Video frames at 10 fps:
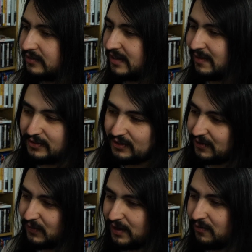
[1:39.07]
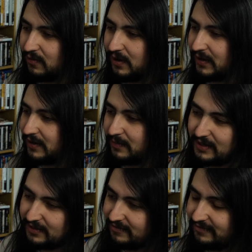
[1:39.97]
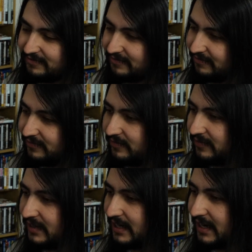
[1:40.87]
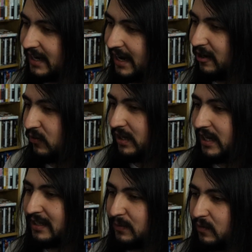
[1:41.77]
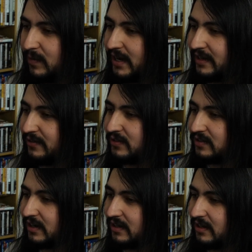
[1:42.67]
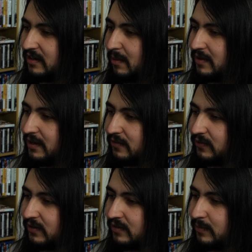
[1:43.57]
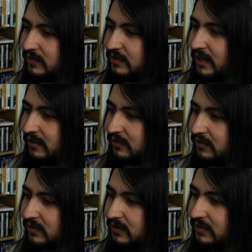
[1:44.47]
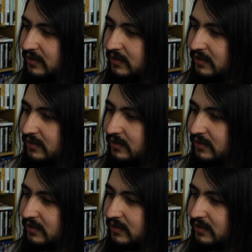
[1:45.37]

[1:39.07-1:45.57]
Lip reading: Avatar, The Way of Water. I mean, I don't really like the movie, but I can understand it getting nominated for a bunch of technicals.